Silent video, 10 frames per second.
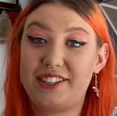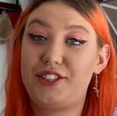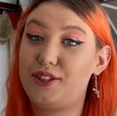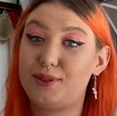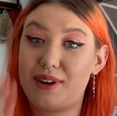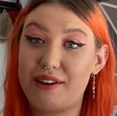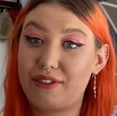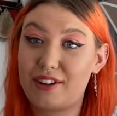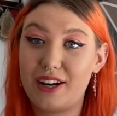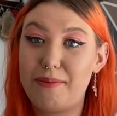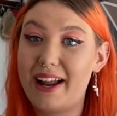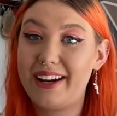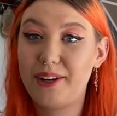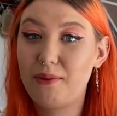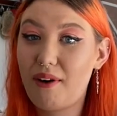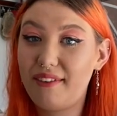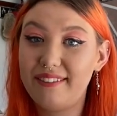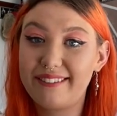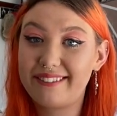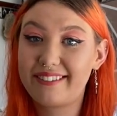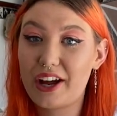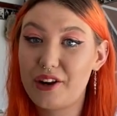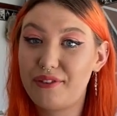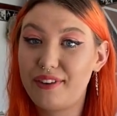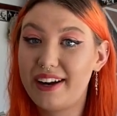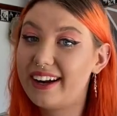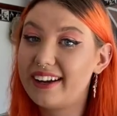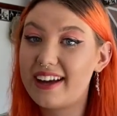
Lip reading: choose whatever color palette you want, go for it.